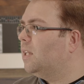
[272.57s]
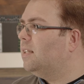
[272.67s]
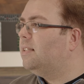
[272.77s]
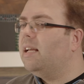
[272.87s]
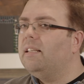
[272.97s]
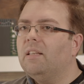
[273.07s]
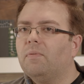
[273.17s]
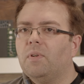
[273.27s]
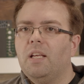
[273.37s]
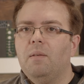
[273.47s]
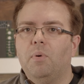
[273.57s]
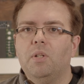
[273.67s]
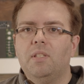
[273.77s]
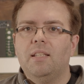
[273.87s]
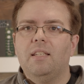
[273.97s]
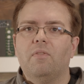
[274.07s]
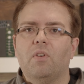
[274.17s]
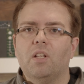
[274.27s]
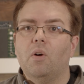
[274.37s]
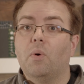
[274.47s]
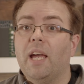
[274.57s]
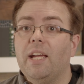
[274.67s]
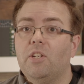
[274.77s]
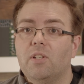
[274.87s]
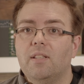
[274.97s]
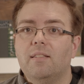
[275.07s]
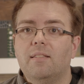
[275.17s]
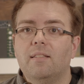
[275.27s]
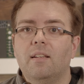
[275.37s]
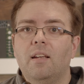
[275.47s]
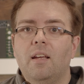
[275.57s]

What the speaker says: send different inputs to different locations.